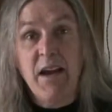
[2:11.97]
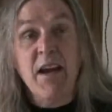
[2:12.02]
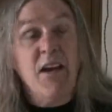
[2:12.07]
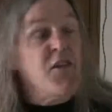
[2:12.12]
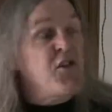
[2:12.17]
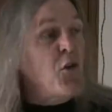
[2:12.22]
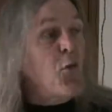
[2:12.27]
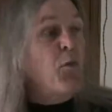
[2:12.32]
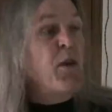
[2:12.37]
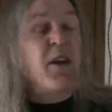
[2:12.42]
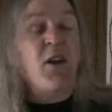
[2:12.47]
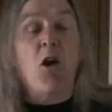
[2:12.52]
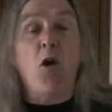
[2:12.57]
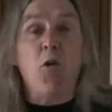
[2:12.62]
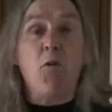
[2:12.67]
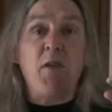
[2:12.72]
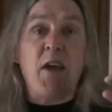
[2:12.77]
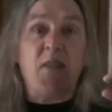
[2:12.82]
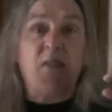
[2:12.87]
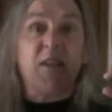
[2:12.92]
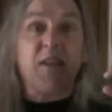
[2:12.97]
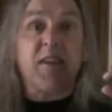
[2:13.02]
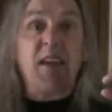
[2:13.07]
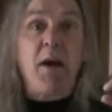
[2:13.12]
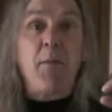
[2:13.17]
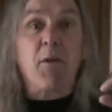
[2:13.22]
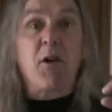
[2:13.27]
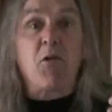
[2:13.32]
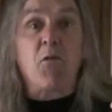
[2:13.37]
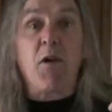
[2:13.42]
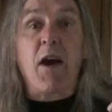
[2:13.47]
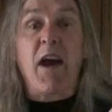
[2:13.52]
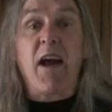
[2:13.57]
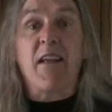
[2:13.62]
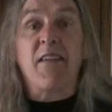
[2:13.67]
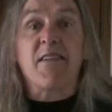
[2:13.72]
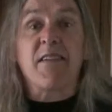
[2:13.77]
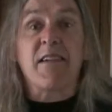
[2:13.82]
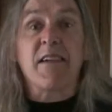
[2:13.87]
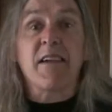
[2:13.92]
So we know that the
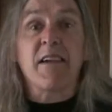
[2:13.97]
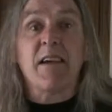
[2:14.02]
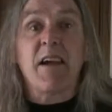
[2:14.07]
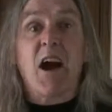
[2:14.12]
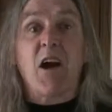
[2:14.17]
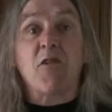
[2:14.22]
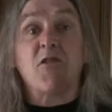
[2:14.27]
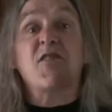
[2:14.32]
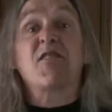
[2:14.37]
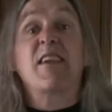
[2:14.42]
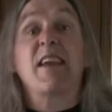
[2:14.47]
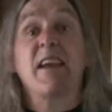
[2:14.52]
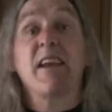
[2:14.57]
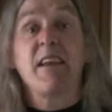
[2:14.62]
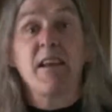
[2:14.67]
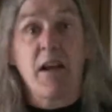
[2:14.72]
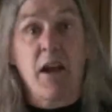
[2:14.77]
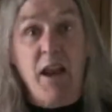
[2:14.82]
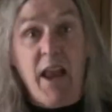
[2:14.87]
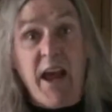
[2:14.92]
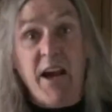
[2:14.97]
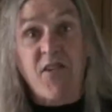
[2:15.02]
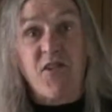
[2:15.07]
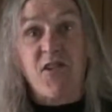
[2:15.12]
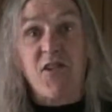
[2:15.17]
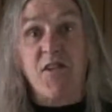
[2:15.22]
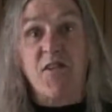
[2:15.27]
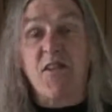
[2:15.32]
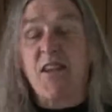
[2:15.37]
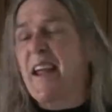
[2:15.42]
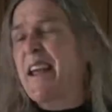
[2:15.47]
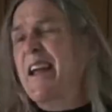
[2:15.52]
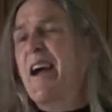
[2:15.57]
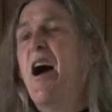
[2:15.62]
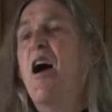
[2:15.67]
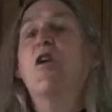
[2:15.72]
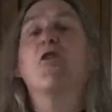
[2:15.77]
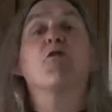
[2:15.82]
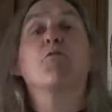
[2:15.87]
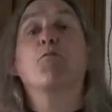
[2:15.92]
Democrats are stealing elections, like
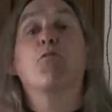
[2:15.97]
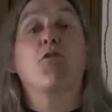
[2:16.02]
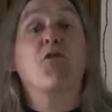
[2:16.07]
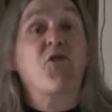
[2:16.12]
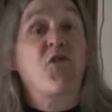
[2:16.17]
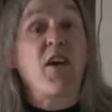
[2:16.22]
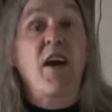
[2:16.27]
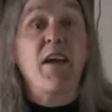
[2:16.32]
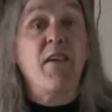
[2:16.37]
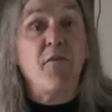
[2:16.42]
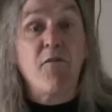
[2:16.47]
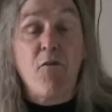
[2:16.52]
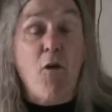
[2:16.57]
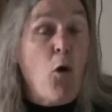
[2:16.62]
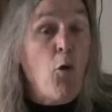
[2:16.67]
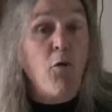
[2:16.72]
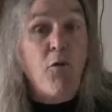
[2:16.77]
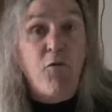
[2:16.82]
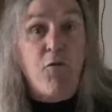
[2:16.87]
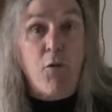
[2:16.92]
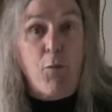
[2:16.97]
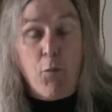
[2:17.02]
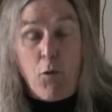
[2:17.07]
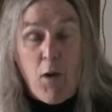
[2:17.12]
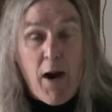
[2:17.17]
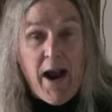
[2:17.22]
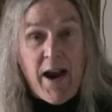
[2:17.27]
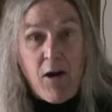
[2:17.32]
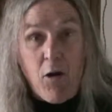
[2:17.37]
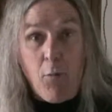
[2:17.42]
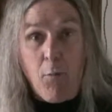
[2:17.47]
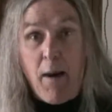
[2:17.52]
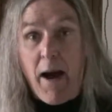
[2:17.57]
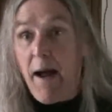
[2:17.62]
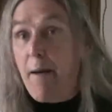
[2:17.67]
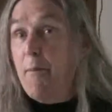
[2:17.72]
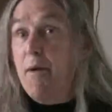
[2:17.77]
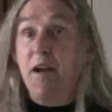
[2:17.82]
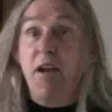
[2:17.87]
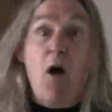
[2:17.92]
100% vote for Barack
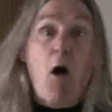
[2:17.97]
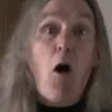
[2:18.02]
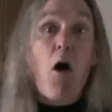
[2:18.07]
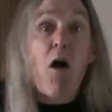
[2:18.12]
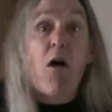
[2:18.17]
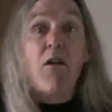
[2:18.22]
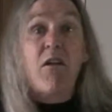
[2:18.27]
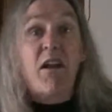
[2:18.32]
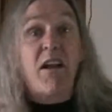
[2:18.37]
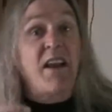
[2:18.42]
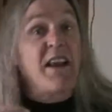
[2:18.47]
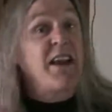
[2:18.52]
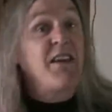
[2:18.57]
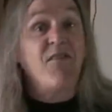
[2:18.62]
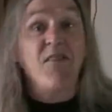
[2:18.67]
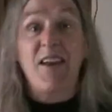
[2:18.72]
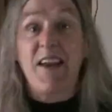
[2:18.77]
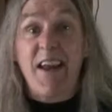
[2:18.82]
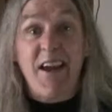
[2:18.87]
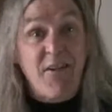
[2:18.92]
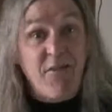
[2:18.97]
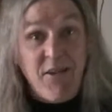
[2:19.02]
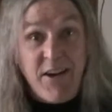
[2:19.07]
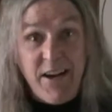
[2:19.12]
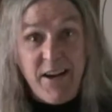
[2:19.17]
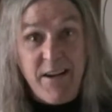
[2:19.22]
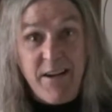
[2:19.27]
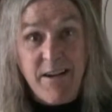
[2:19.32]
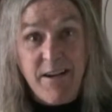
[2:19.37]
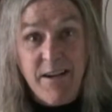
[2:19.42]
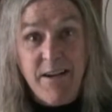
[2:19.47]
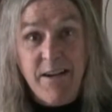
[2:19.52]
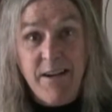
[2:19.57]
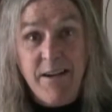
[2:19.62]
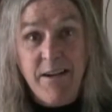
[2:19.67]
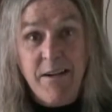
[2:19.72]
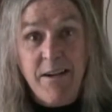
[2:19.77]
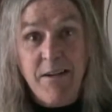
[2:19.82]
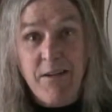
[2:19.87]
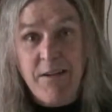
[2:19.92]
Obama in all Cleveland area.
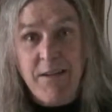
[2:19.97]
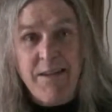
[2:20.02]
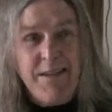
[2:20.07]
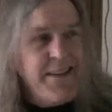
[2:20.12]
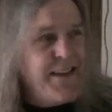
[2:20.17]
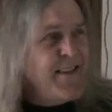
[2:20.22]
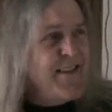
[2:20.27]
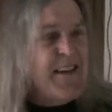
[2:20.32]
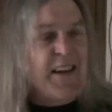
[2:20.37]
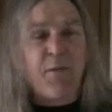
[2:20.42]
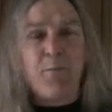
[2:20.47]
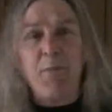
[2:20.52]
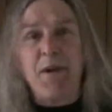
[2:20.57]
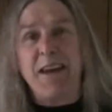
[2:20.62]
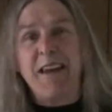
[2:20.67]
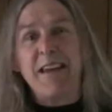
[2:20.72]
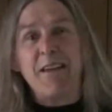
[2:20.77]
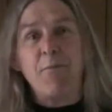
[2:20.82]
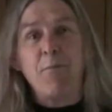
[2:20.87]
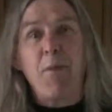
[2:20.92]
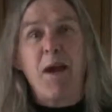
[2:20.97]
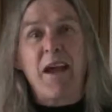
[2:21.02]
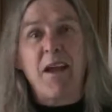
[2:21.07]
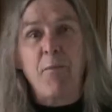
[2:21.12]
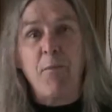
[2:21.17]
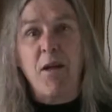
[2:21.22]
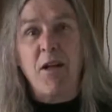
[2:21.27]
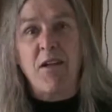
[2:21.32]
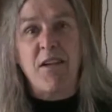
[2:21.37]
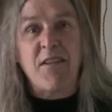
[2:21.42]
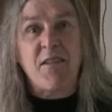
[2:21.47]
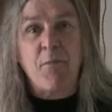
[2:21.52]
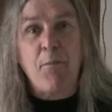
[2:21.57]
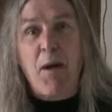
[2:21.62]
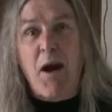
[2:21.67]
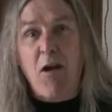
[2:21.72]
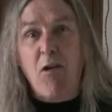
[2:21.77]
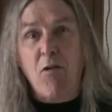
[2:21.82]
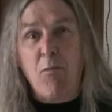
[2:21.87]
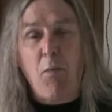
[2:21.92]
That's like me hitting Mega Millions and
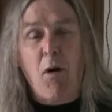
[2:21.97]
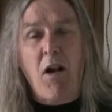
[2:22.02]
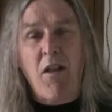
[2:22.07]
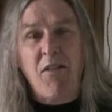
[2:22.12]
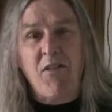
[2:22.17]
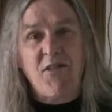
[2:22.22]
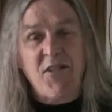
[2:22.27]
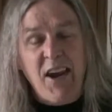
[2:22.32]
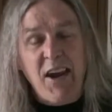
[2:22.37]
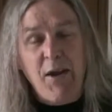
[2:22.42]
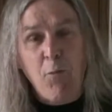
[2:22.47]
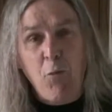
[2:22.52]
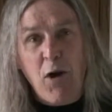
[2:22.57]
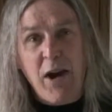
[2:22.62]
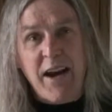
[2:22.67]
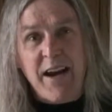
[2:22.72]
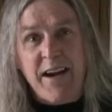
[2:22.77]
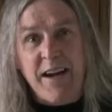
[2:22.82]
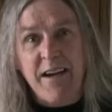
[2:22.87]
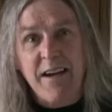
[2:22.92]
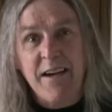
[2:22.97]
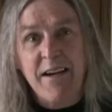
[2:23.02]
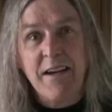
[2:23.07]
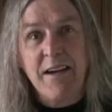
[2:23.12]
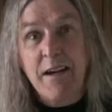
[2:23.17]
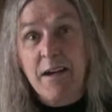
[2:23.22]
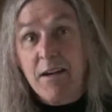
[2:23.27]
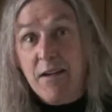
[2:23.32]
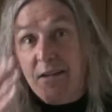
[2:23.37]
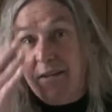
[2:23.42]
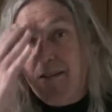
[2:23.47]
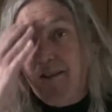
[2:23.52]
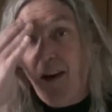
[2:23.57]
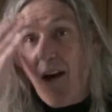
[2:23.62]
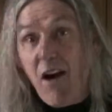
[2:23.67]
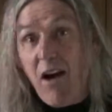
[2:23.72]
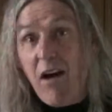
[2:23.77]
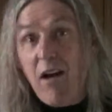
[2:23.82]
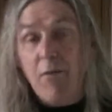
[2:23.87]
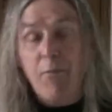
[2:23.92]
Powerball in the same week.
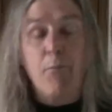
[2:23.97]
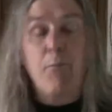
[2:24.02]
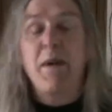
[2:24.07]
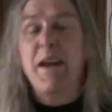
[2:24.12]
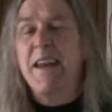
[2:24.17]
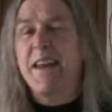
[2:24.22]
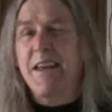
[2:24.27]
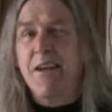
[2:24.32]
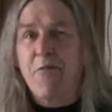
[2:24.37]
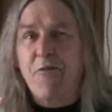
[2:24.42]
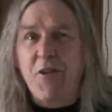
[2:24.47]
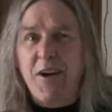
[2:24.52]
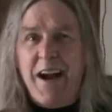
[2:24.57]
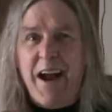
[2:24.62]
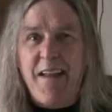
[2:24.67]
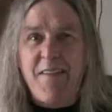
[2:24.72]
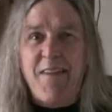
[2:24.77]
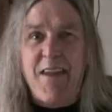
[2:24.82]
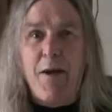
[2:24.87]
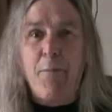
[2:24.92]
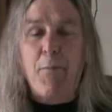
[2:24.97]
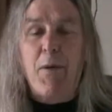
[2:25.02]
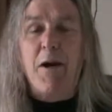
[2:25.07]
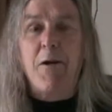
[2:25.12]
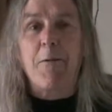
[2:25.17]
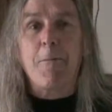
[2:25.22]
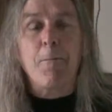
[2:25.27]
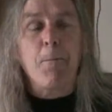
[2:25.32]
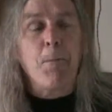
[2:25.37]
Duh, media forgot that part.